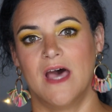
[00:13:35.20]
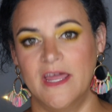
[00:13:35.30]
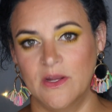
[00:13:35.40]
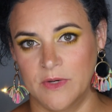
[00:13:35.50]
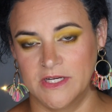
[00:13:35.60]

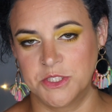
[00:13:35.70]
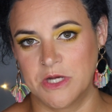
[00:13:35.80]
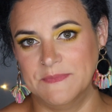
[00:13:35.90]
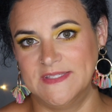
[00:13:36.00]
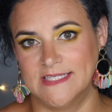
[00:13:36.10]
I don't want to
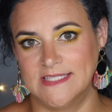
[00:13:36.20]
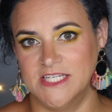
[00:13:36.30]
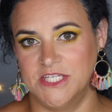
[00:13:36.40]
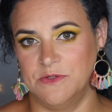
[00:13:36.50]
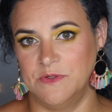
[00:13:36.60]
drop
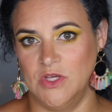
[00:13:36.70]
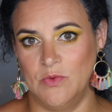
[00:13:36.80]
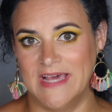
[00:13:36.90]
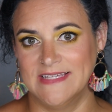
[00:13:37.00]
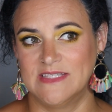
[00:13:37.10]
62
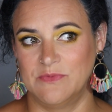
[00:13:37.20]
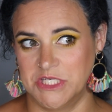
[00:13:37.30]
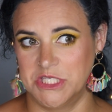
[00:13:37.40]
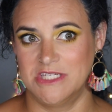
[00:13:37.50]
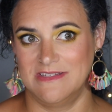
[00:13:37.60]
US
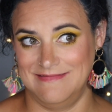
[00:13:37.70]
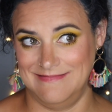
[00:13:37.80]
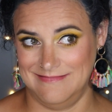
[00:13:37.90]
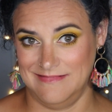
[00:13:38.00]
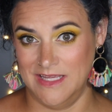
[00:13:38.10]
which
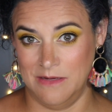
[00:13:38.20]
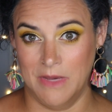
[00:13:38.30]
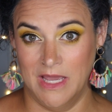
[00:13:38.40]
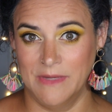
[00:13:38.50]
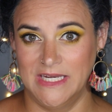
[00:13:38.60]
in
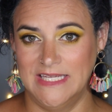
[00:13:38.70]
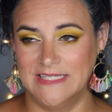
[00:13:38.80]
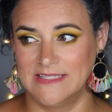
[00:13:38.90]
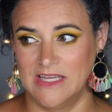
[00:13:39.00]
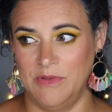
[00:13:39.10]
my money
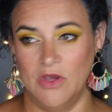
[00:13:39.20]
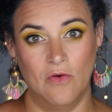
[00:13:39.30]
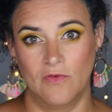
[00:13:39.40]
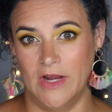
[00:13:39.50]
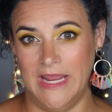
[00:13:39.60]
is going to be
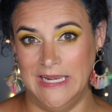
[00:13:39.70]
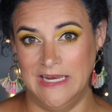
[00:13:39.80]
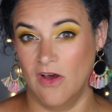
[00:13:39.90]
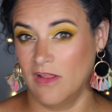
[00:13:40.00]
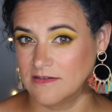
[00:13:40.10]
over
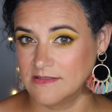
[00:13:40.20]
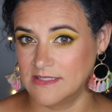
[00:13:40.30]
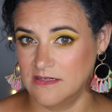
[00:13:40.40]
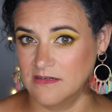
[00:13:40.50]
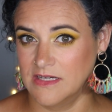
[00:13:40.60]
$80
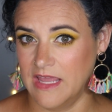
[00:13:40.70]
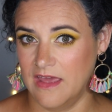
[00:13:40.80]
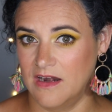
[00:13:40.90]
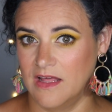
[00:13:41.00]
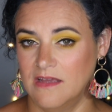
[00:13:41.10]
here in
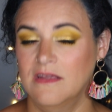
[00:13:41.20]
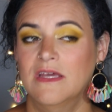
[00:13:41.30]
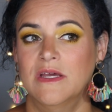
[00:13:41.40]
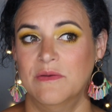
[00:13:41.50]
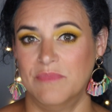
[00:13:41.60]
Canada,
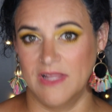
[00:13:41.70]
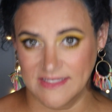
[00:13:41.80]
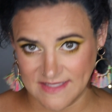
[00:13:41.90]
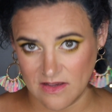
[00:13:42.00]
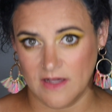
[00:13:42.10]

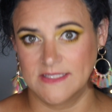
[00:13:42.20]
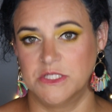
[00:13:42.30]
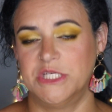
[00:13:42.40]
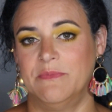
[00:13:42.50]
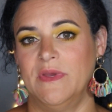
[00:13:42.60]
plus the cost
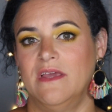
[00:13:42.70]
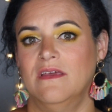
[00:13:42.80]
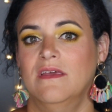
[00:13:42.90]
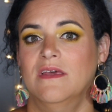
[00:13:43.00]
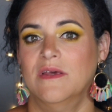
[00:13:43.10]
of
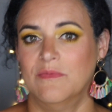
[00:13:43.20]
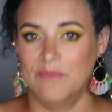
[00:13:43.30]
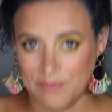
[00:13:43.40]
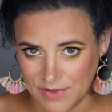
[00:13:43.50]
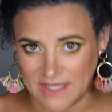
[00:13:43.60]
shipping,
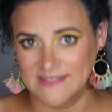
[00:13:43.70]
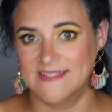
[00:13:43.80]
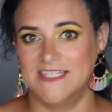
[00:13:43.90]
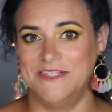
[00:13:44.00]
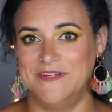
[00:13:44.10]
plus
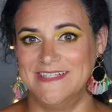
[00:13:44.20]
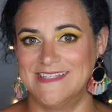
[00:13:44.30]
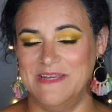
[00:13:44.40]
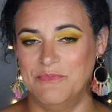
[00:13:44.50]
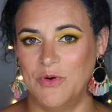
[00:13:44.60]
the duties
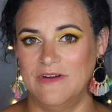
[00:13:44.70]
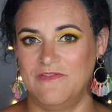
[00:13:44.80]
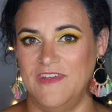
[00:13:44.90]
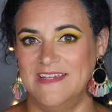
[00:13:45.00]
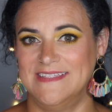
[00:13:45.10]
and import
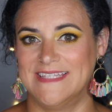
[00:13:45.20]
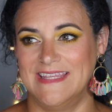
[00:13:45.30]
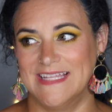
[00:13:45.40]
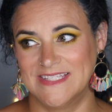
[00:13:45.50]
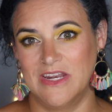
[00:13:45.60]
fees.
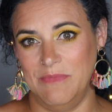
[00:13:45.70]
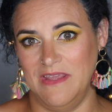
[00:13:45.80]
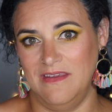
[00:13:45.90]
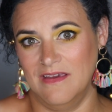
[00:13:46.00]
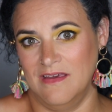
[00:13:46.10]
Like that's going to
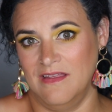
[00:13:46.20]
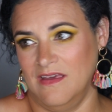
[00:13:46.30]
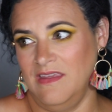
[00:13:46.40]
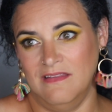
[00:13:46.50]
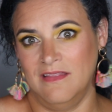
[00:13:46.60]
be a, uh,
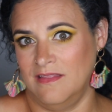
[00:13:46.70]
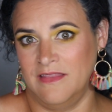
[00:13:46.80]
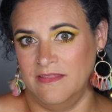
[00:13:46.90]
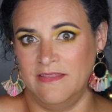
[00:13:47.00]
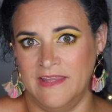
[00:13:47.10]

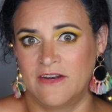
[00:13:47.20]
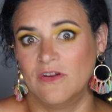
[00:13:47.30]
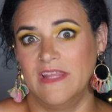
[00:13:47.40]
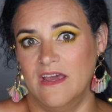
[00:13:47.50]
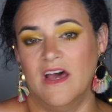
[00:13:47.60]

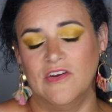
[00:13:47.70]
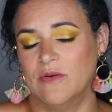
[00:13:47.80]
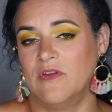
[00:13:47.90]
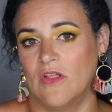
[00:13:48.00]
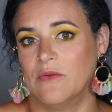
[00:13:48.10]
literally a
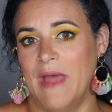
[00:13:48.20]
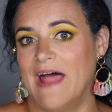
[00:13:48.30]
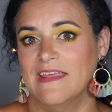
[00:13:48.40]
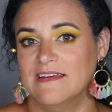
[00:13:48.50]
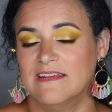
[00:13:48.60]
$100
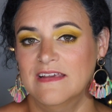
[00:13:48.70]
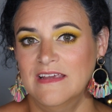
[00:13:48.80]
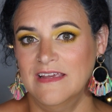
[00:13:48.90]
palette